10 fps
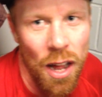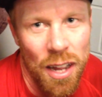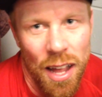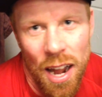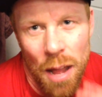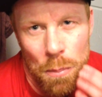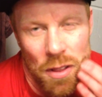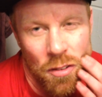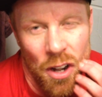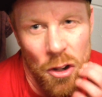I got up
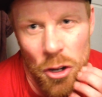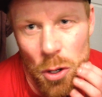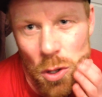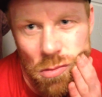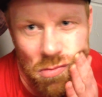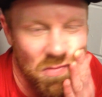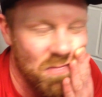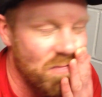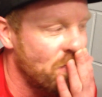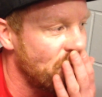and tried to do
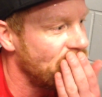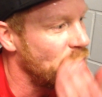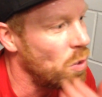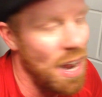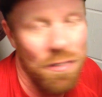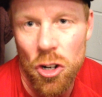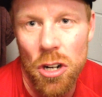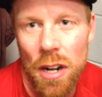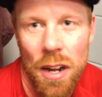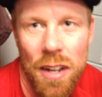
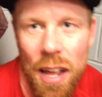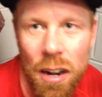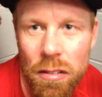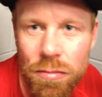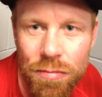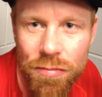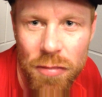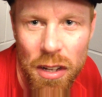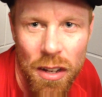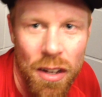whatever, and I kind
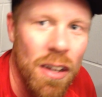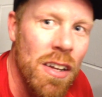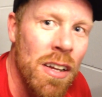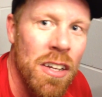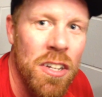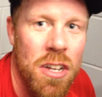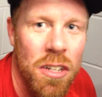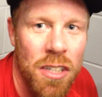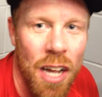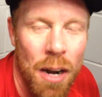
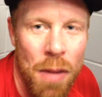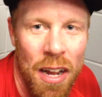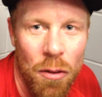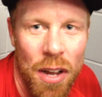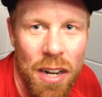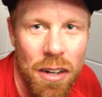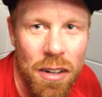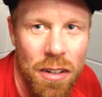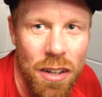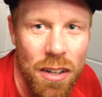of got a migraine and
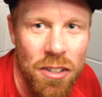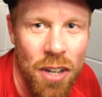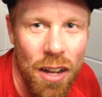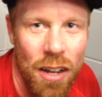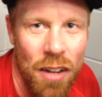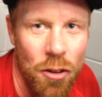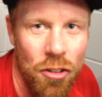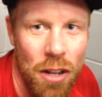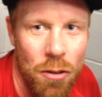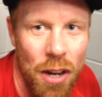shut, had to
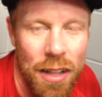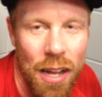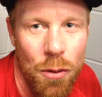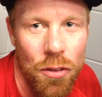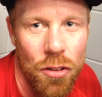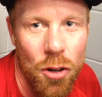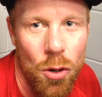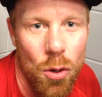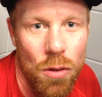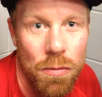shut right down.
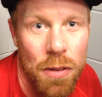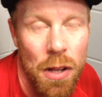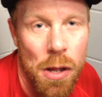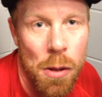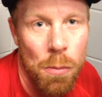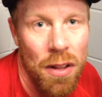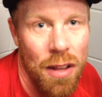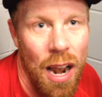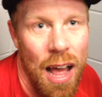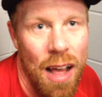So at
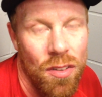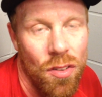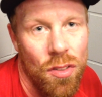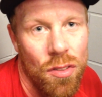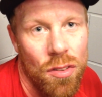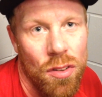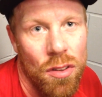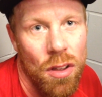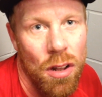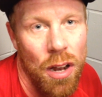the last
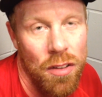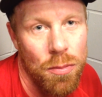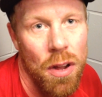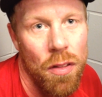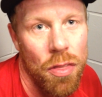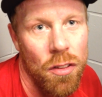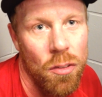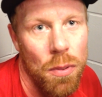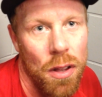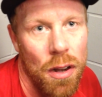last month,
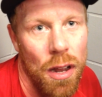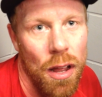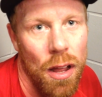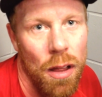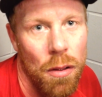it's been uh,